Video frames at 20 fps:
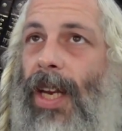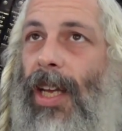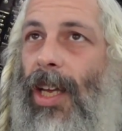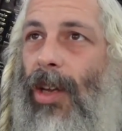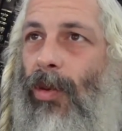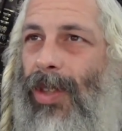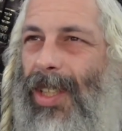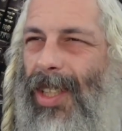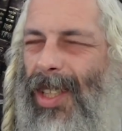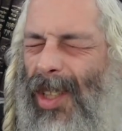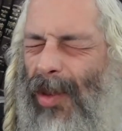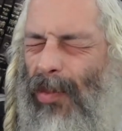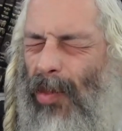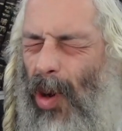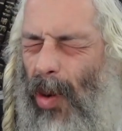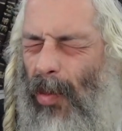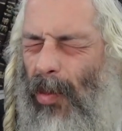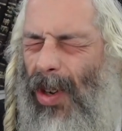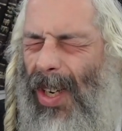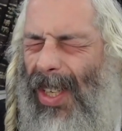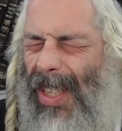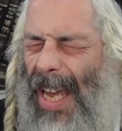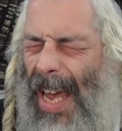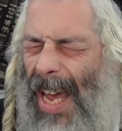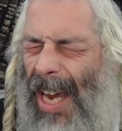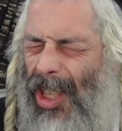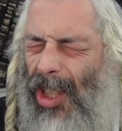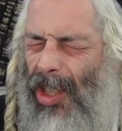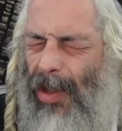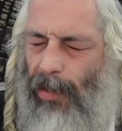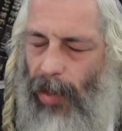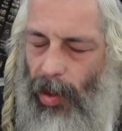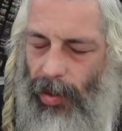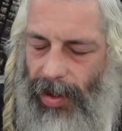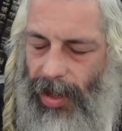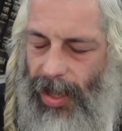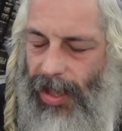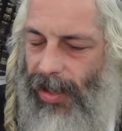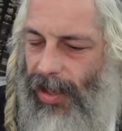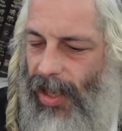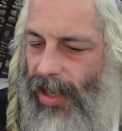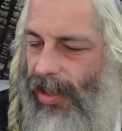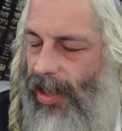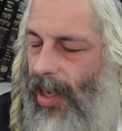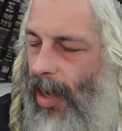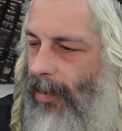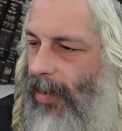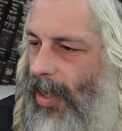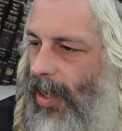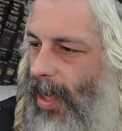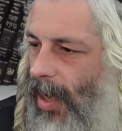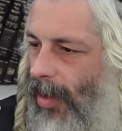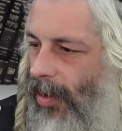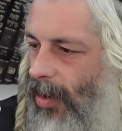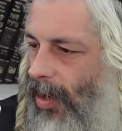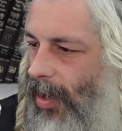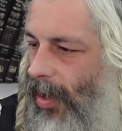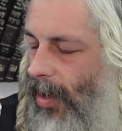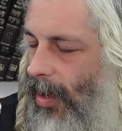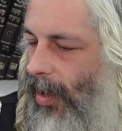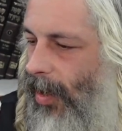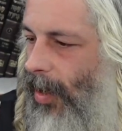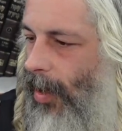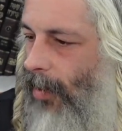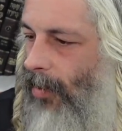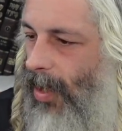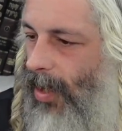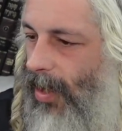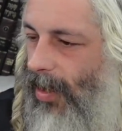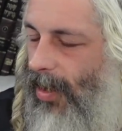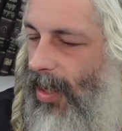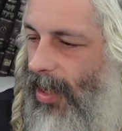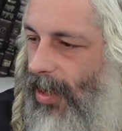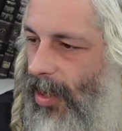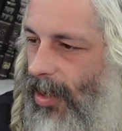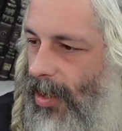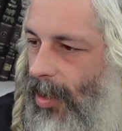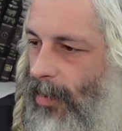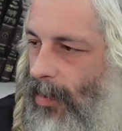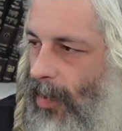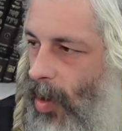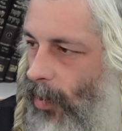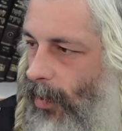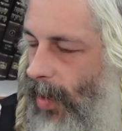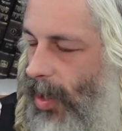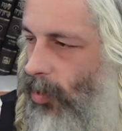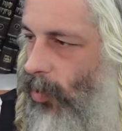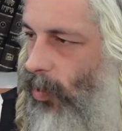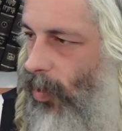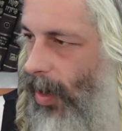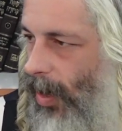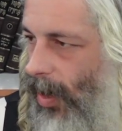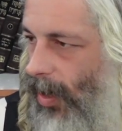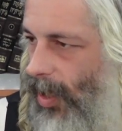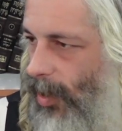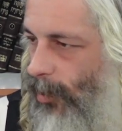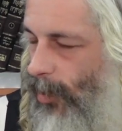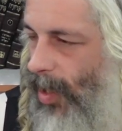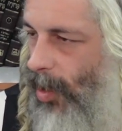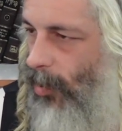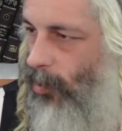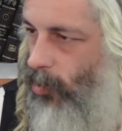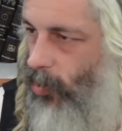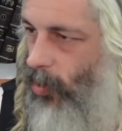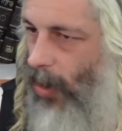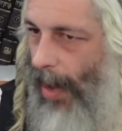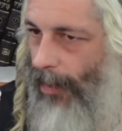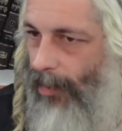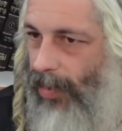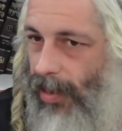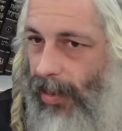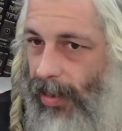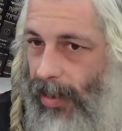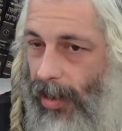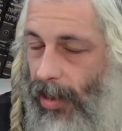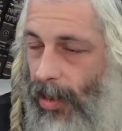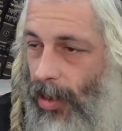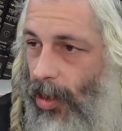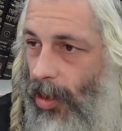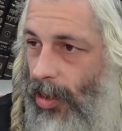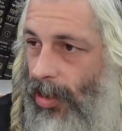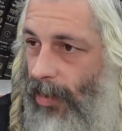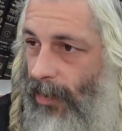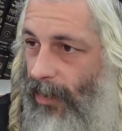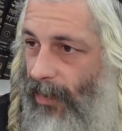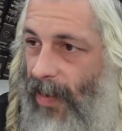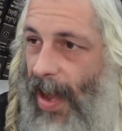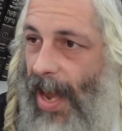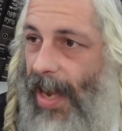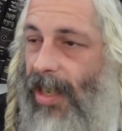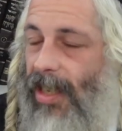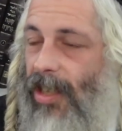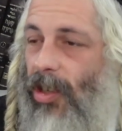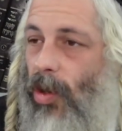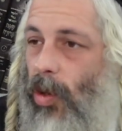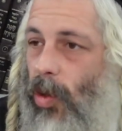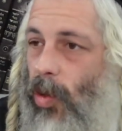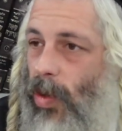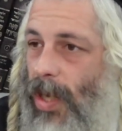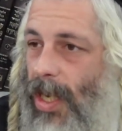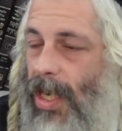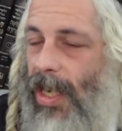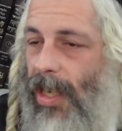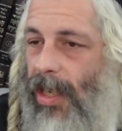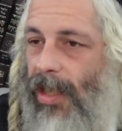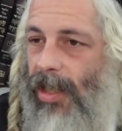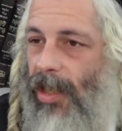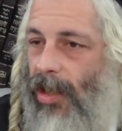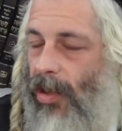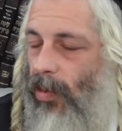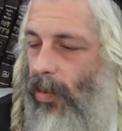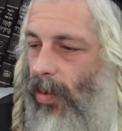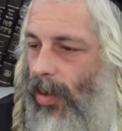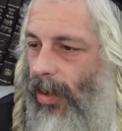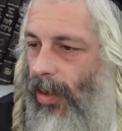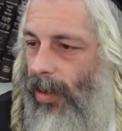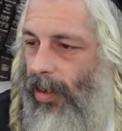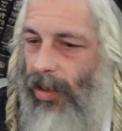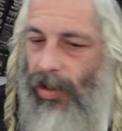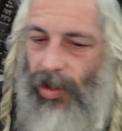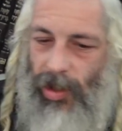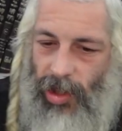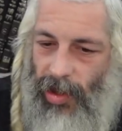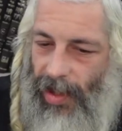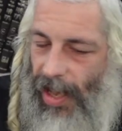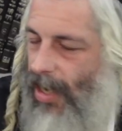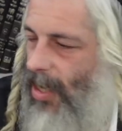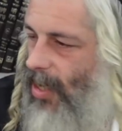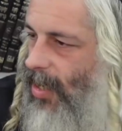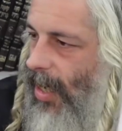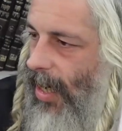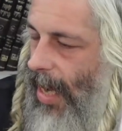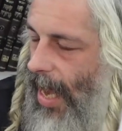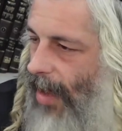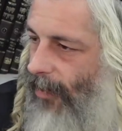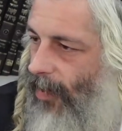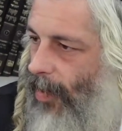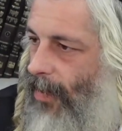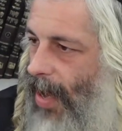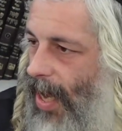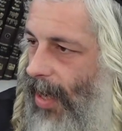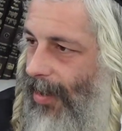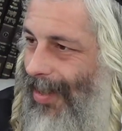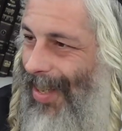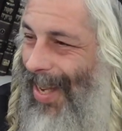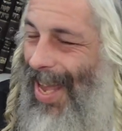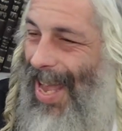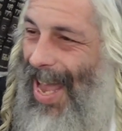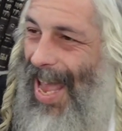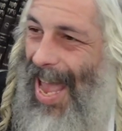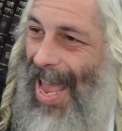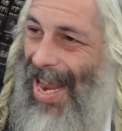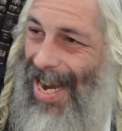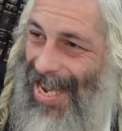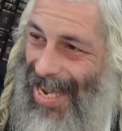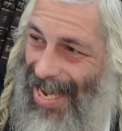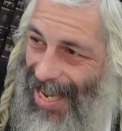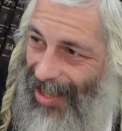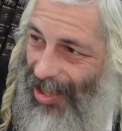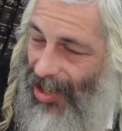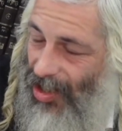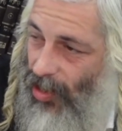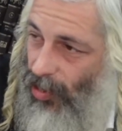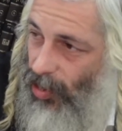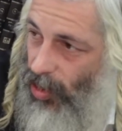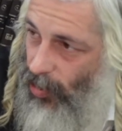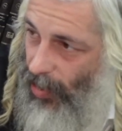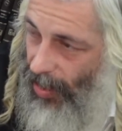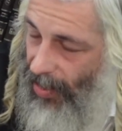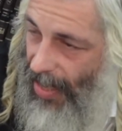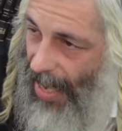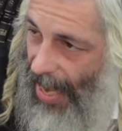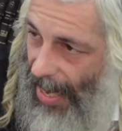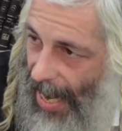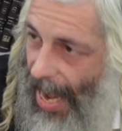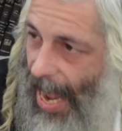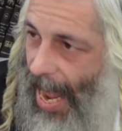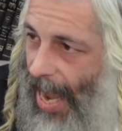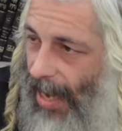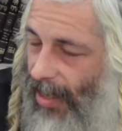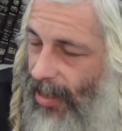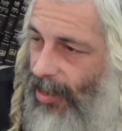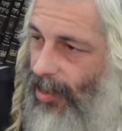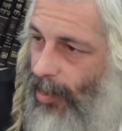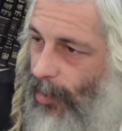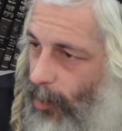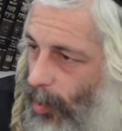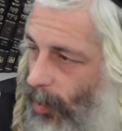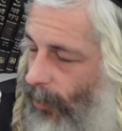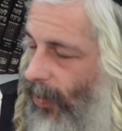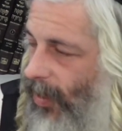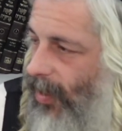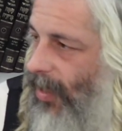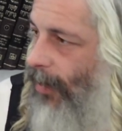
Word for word: it's appropriate to actually both these things come together here, because this is the moment where he's being prepped to find who he is in the world so that he can have a mate, and in so doing that act is the perfect